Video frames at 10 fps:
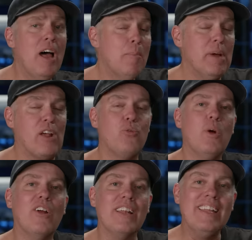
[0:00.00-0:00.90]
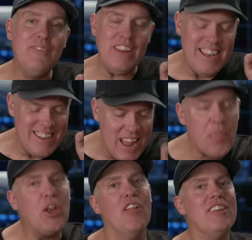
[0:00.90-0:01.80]
because we are leaving
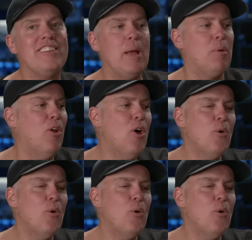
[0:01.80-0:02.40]
nothing on the table.